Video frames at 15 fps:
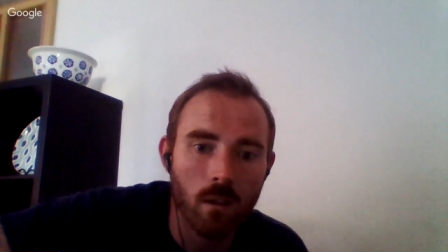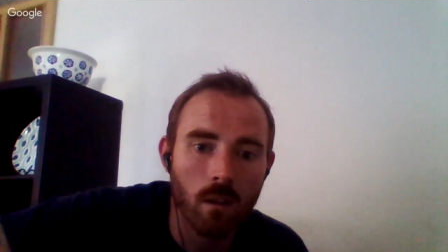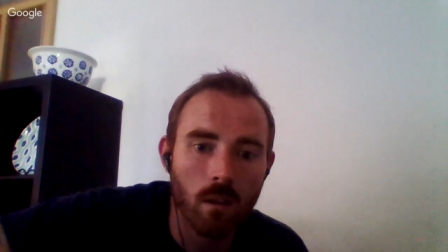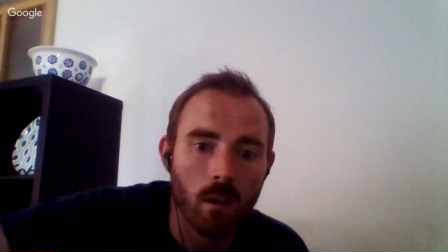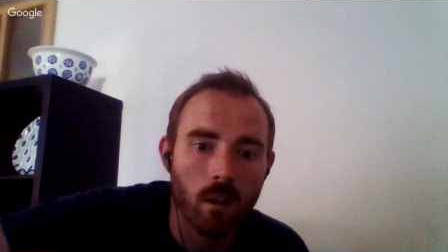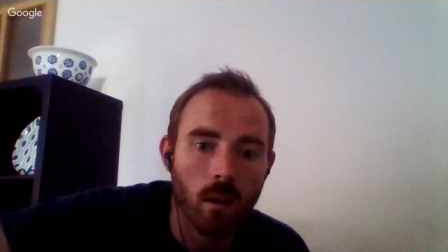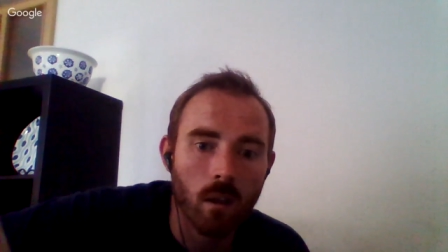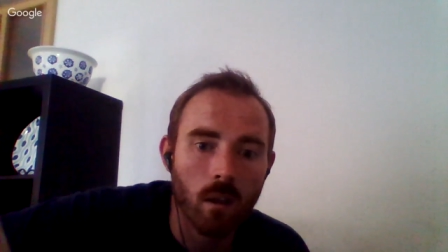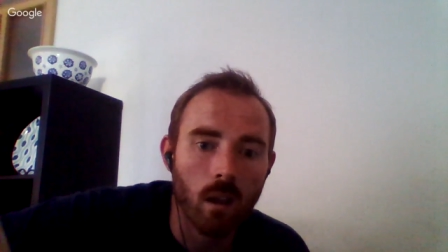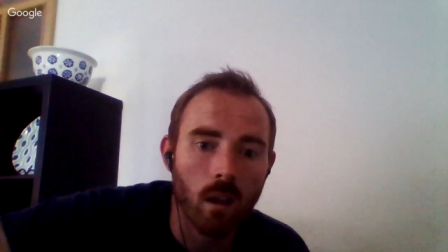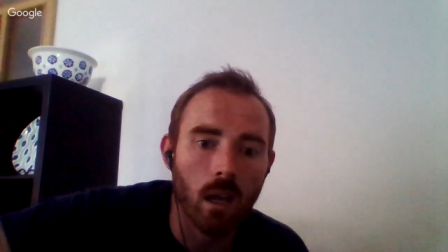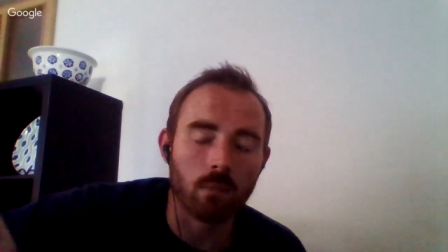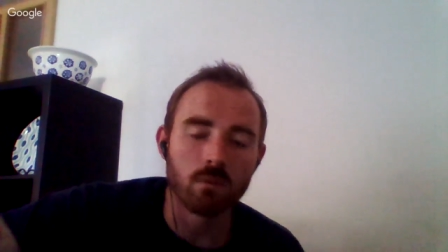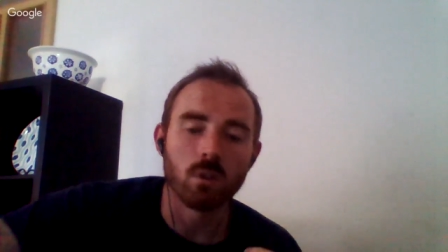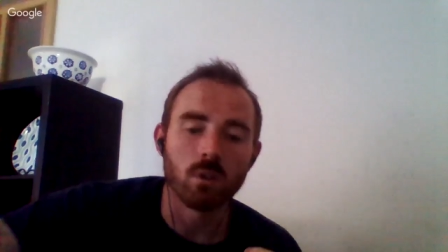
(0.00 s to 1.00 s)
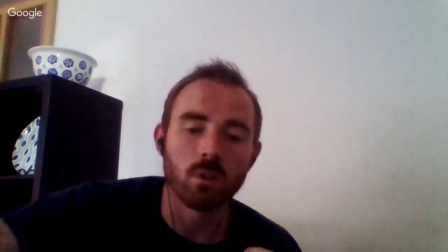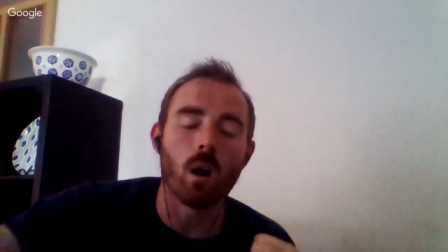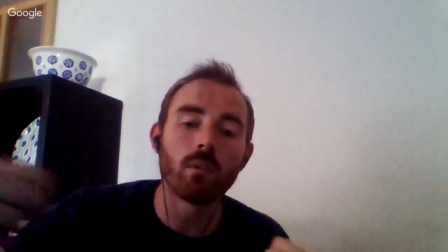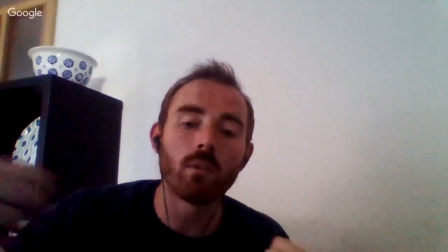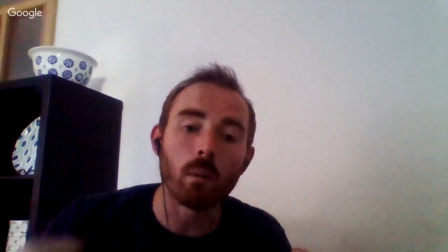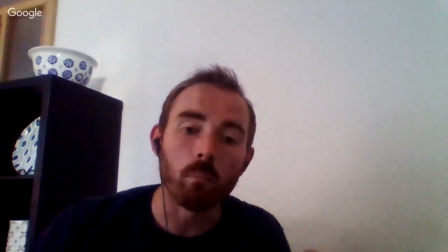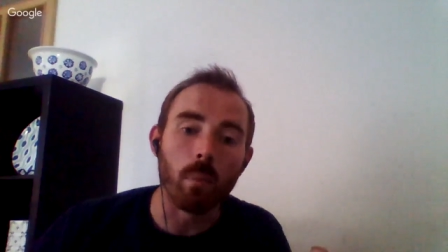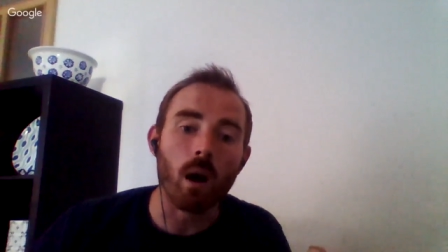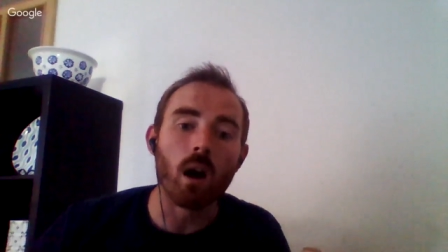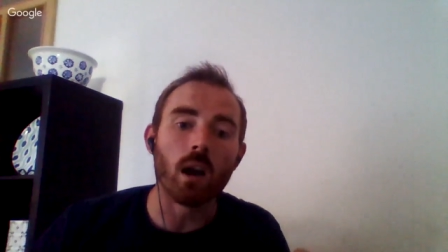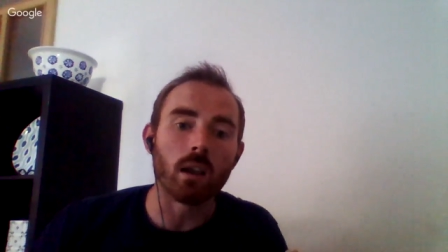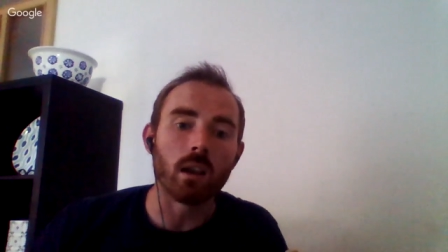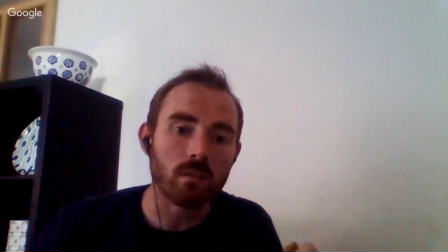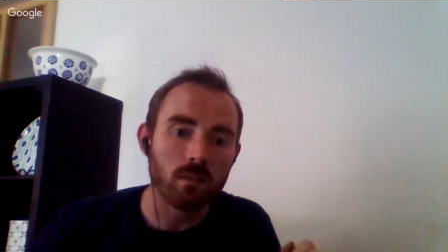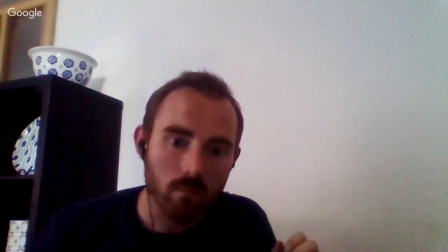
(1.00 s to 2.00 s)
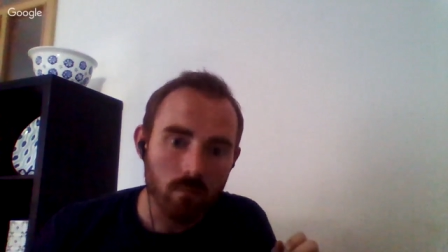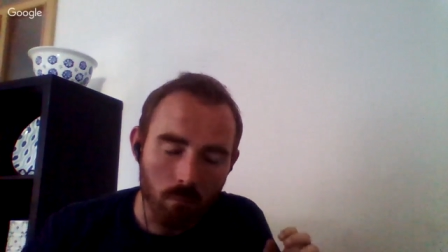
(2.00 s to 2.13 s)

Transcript: And um, so on the bind, they,